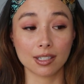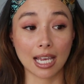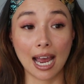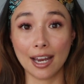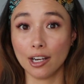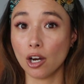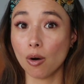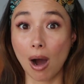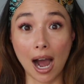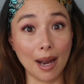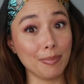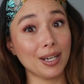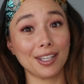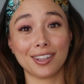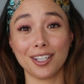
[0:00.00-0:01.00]
I know
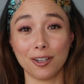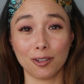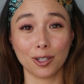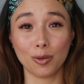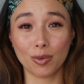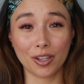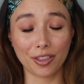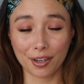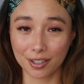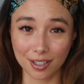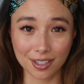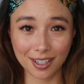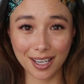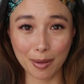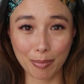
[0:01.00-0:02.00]
I'm not the only one that
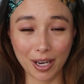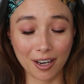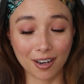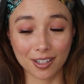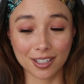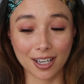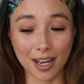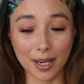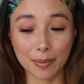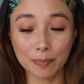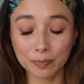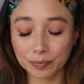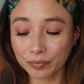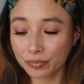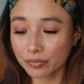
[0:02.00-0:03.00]
doesn't get paid on time,